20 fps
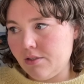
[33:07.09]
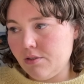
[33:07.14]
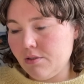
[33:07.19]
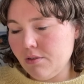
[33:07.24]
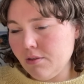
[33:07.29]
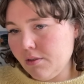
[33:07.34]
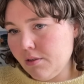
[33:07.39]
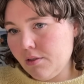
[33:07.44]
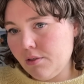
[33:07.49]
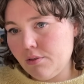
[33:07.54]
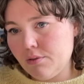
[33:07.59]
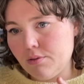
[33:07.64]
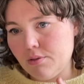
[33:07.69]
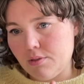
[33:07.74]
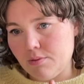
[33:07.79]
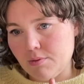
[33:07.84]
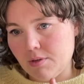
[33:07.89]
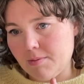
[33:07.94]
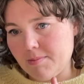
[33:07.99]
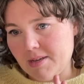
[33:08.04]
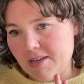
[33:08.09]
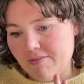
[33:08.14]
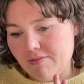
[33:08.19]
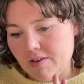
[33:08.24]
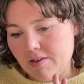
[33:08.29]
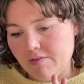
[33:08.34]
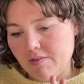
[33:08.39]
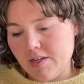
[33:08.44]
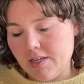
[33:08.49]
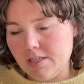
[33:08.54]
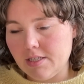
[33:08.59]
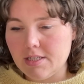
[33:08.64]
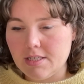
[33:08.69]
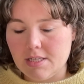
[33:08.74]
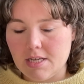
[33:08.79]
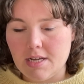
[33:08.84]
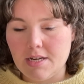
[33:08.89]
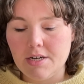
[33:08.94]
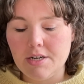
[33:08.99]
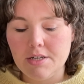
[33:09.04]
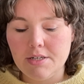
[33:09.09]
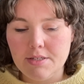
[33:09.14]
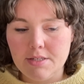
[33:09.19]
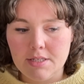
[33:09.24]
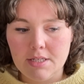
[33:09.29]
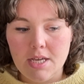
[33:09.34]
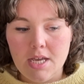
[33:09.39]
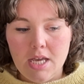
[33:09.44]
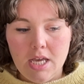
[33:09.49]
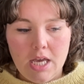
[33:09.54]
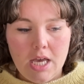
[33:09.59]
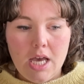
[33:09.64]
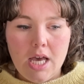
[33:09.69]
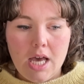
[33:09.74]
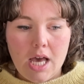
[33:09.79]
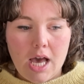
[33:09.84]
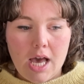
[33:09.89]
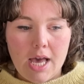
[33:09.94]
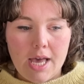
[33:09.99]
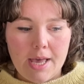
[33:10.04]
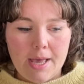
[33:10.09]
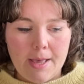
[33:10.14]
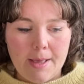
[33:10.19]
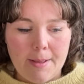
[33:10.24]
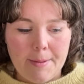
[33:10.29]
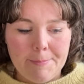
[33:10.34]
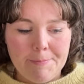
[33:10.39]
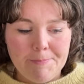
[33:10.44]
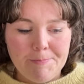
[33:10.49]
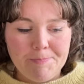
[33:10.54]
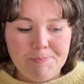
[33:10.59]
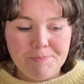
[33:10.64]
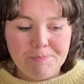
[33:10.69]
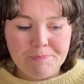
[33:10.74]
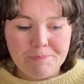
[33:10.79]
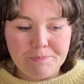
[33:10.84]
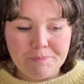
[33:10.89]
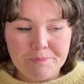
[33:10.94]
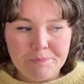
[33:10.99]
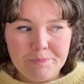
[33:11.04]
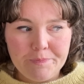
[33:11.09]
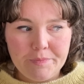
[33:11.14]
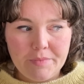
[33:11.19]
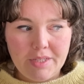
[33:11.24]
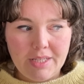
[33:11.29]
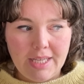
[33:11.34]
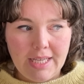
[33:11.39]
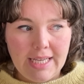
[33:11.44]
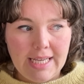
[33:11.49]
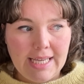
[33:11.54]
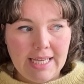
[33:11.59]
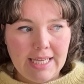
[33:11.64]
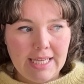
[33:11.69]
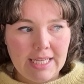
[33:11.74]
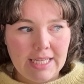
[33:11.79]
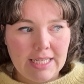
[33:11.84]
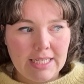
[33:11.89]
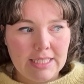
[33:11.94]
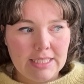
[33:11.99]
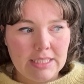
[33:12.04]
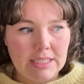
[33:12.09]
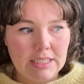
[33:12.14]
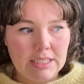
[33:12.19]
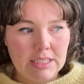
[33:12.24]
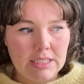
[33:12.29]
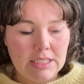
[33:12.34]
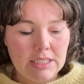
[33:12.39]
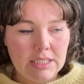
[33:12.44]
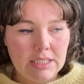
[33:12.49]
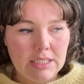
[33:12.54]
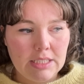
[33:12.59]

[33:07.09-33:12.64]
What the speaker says: Suk, who's one of my favorite designers. And then